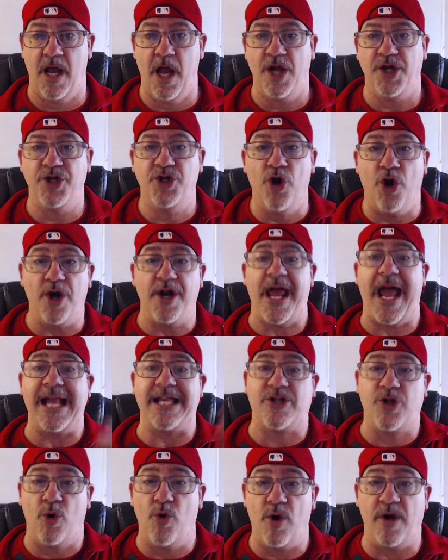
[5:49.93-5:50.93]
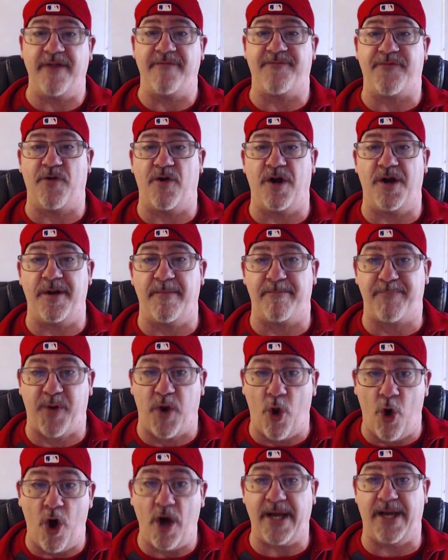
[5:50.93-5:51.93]
You're not doing it for an
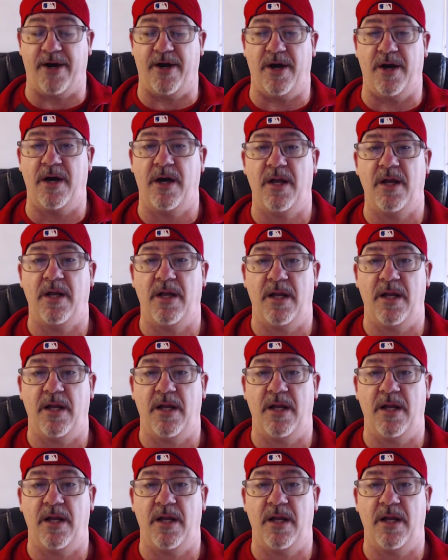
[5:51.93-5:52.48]
employer